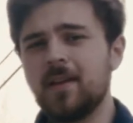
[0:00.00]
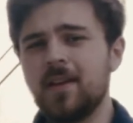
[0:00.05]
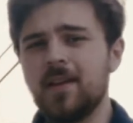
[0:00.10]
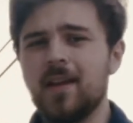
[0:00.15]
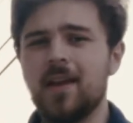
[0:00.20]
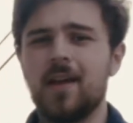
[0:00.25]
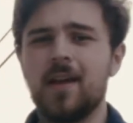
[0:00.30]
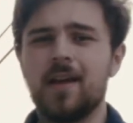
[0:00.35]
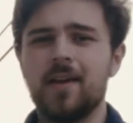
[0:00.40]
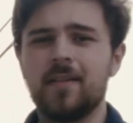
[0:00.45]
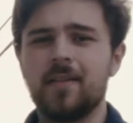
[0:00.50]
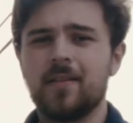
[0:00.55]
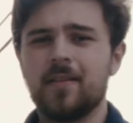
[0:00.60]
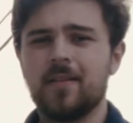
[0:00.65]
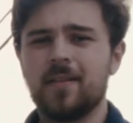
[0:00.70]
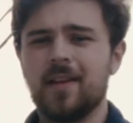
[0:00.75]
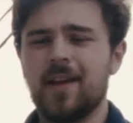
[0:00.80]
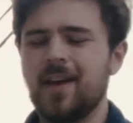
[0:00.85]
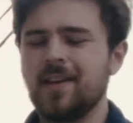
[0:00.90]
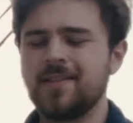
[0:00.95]
and
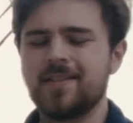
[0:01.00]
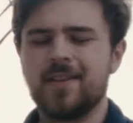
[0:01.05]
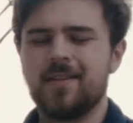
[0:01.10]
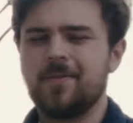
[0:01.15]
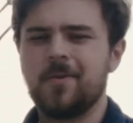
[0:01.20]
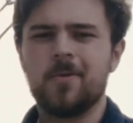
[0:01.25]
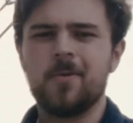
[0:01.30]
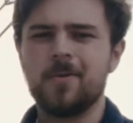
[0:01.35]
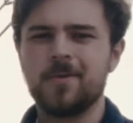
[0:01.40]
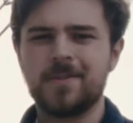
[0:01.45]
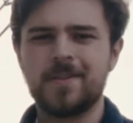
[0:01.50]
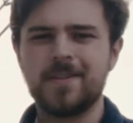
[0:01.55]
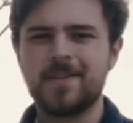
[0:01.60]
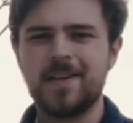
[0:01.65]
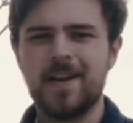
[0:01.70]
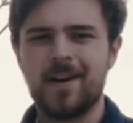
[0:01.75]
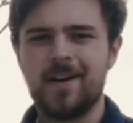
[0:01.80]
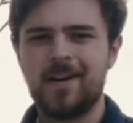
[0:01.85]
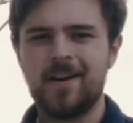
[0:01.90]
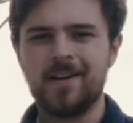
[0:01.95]
I said, of course, it's
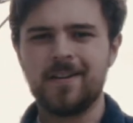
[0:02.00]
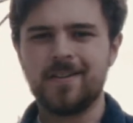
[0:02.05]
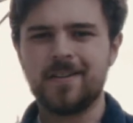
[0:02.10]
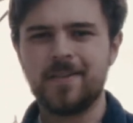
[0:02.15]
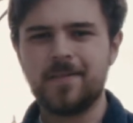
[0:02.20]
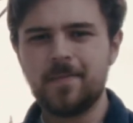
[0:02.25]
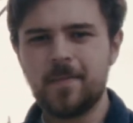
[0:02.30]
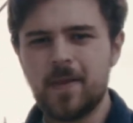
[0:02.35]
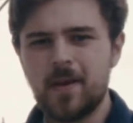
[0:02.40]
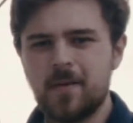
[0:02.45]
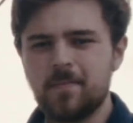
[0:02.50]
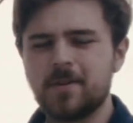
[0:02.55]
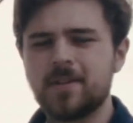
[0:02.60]
not haunted. But